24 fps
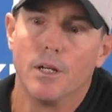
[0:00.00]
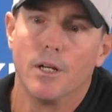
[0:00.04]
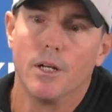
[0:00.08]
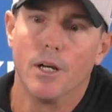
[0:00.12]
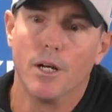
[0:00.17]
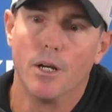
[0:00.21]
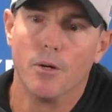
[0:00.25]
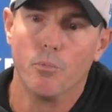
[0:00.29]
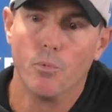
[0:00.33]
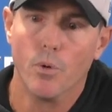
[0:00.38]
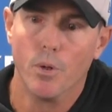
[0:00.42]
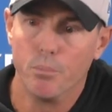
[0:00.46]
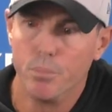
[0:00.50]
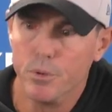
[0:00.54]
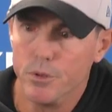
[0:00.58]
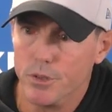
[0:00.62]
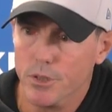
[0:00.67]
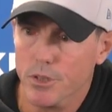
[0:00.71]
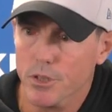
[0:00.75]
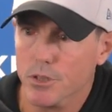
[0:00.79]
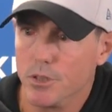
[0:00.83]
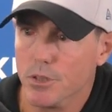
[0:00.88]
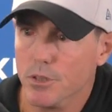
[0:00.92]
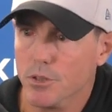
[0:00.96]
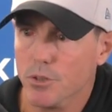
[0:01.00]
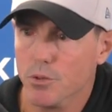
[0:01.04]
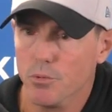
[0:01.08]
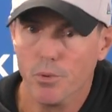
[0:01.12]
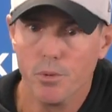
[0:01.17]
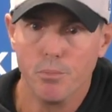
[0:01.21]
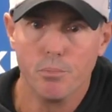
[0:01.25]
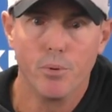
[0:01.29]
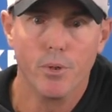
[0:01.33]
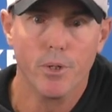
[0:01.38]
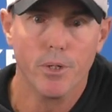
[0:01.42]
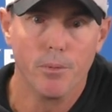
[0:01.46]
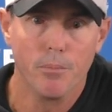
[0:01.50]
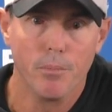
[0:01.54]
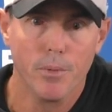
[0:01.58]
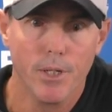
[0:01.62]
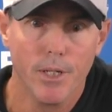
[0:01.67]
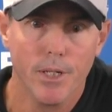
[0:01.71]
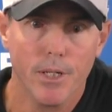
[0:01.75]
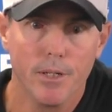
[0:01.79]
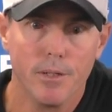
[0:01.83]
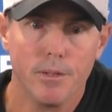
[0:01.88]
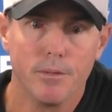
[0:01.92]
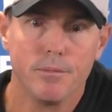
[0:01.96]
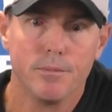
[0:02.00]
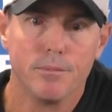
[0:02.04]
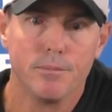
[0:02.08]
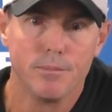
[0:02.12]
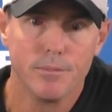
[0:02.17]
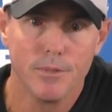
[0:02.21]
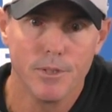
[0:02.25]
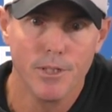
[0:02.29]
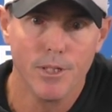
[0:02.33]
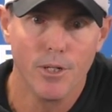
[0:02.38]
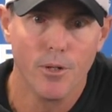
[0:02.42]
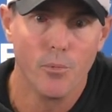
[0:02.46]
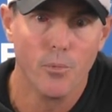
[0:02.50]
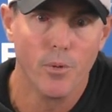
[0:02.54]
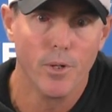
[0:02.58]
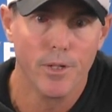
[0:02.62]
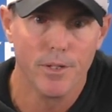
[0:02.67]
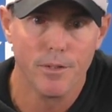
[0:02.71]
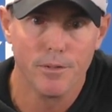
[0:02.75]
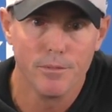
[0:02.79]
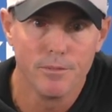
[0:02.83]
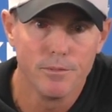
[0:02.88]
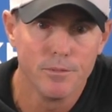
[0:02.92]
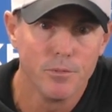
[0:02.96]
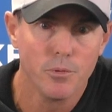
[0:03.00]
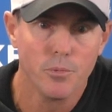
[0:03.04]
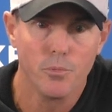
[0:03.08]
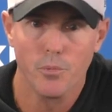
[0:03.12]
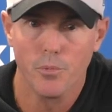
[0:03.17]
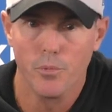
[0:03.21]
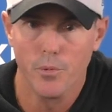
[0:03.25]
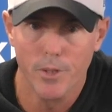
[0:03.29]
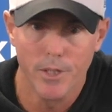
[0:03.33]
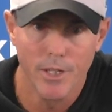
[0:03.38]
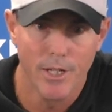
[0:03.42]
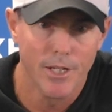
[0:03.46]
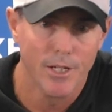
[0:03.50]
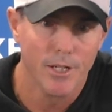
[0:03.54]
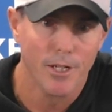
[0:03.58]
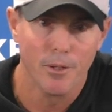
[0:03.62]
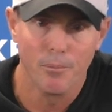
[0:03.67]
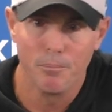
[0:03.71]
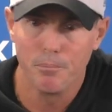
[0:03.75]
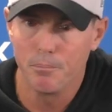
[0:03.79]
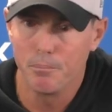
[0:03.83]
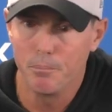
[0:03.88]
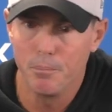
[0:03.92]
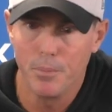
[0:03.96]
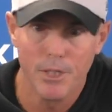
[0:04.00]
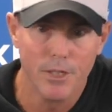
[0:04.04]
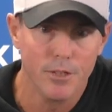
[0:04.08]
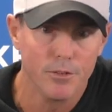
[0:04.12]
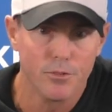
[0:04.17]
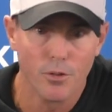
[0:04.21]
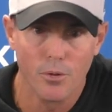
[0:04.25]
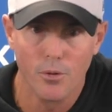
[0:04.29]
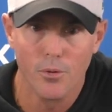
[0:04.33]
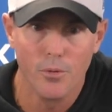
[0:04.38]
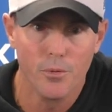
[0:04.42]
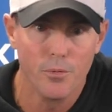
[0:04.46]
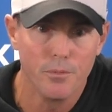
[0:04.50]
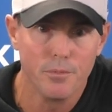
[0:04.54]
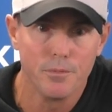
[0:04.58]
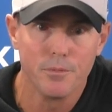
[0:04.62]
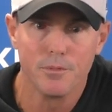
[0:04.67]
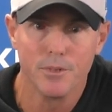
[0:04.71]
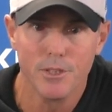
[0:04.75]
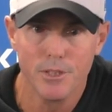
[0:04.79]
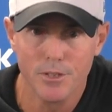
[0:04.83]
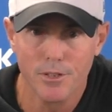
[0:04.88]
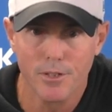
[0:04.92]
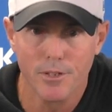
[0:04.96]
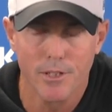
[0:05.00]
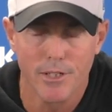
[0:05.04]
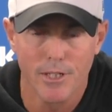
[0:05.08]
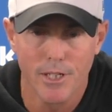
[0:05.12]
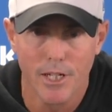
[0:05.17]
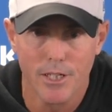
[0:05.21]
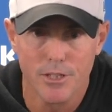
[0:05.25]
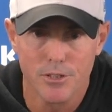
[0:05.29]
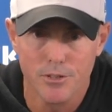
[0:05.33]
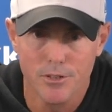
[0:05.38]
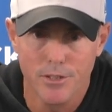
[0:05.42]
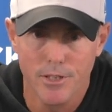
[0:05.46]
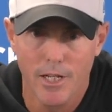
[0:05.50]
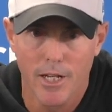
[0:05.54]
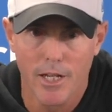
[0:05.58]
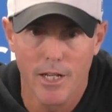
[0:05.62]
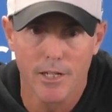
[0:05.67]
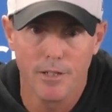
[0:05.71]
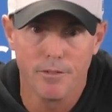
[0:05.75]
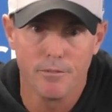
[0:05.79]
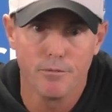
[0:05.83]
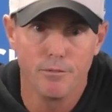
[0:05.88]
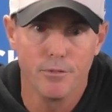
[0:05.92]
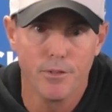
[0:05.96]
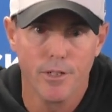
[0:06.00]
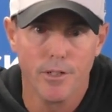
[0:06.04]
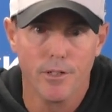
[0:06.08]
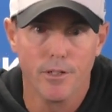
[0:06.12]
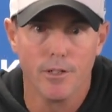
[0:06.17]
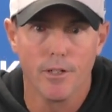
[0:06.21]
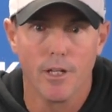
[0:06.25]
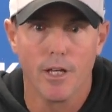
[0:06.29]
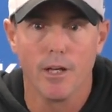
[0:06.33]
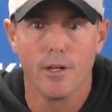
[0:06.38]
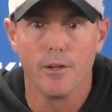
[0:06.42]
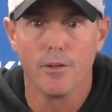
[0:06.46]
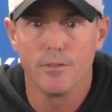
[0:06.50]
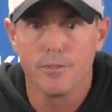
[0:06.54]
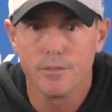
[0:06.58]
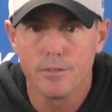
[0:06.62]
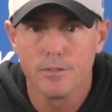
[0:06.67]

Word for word: Um, what position should we put them in? You know, when we end up being told these are the guys you got, figure it out.